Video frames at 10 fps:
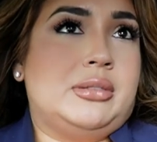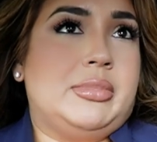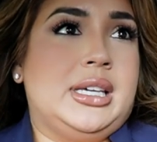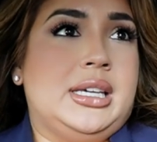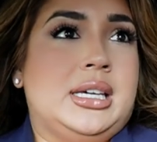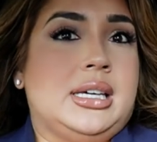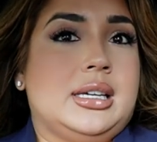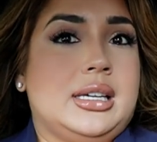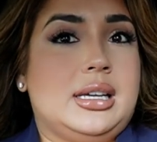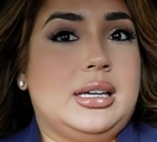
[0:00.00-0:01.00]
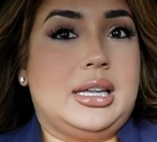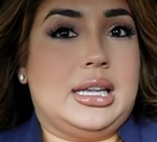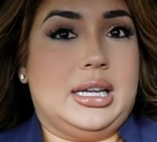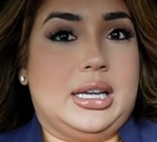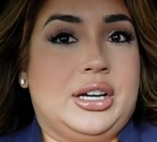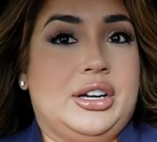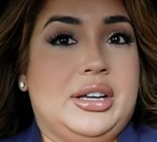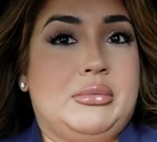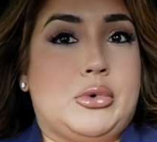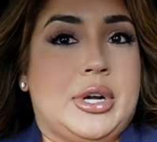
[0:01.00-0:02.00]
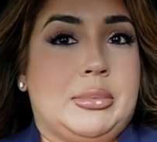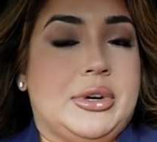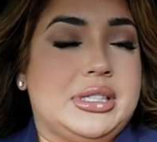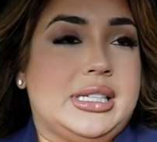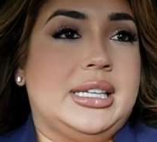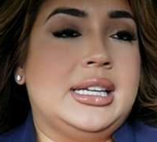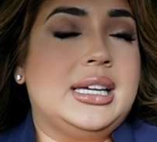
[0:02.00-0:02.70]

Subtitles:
be a good morning person.